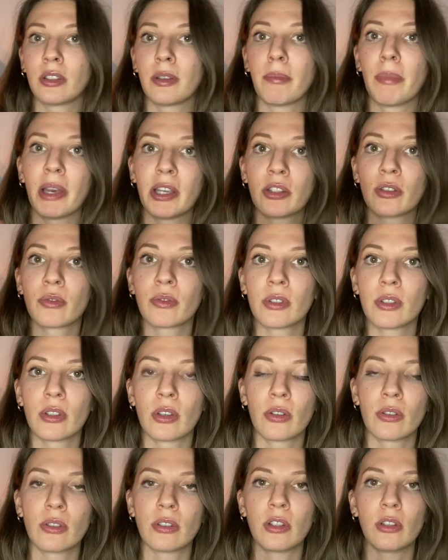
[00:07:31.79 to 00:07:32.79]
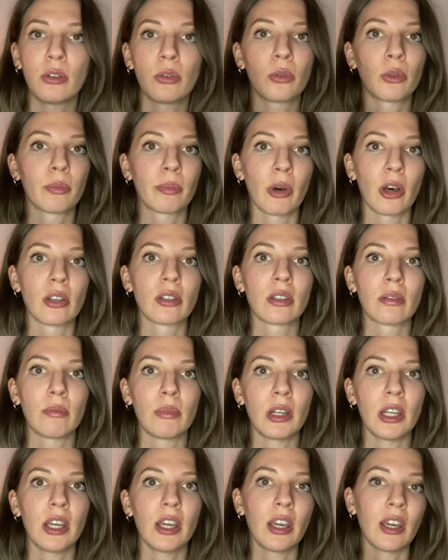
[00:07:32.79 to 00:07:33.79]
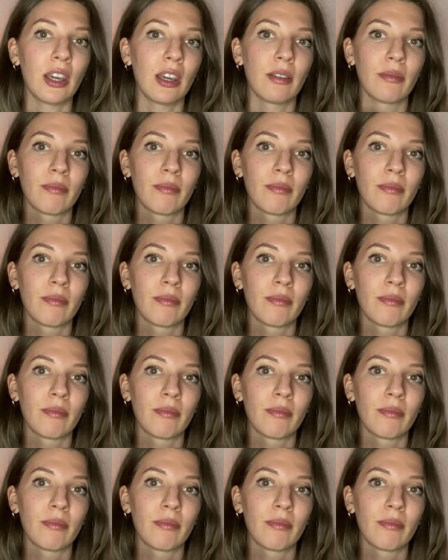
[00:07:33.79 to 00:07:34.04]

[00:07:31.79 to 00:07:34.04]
the best results that you could possibly